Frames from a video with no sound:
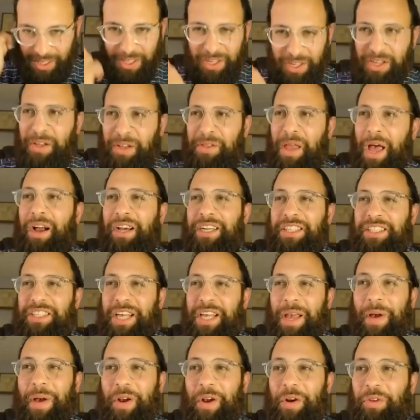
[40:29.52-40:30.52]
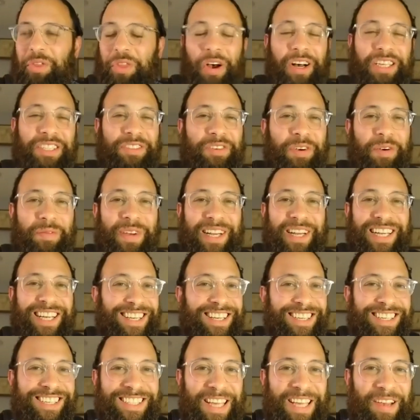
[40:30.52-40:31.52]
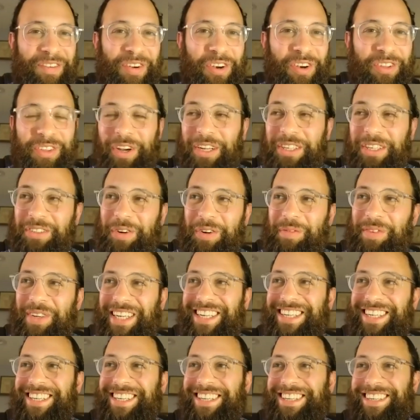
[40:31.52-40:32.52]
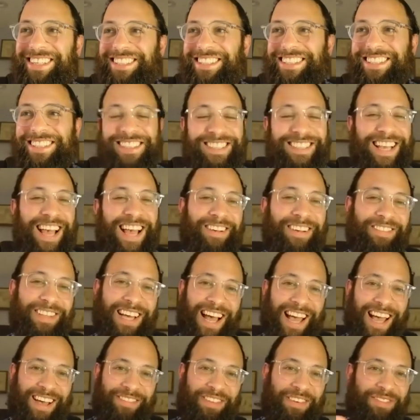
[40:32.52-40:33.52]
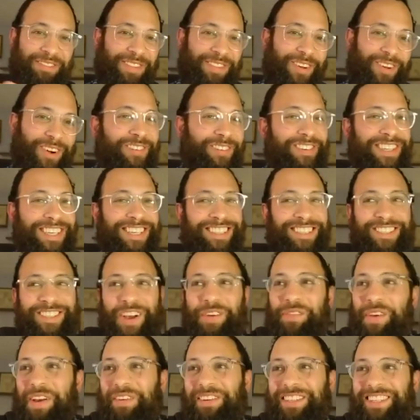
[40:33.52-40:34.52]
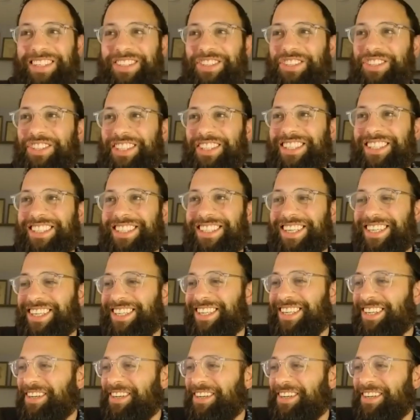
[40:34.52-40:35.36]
Now I'm going to say my own thoughts for a minute. Just because I have the floor over here, so I'm able to do such a thing.